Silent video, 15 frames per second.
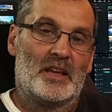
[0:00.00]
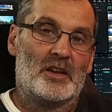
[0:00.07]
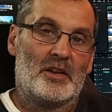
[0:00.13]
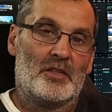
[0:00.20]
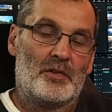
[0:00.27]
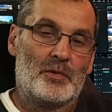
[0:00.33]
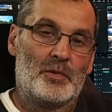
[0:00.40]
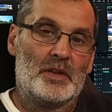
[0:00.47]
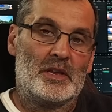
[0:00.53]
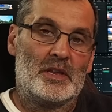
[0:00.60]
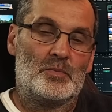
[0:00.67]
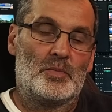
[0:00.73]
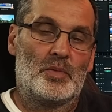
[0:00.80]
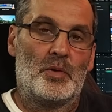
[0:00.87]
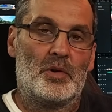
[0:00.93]
I got a
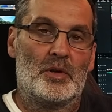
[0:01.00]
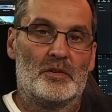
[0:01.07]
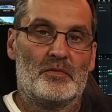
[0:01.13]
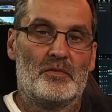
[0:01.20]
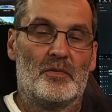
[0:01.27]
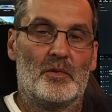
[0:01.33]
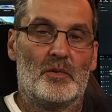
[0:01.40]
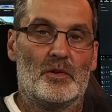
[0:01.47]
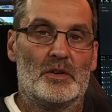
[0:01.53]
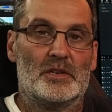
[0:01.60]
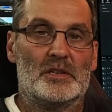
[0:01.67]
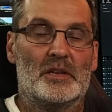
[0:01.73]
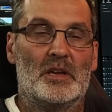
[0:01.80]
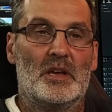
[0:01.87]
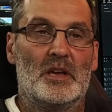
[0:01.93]
3D print for it.